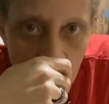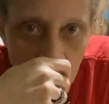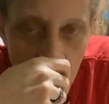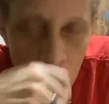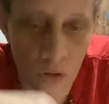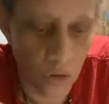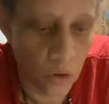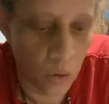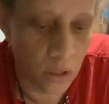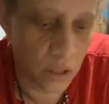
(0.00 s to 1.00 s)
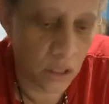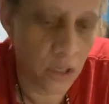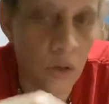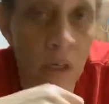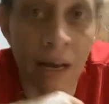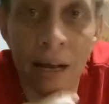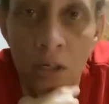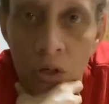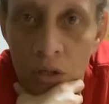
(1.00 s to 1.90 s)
these are the questions that you can ask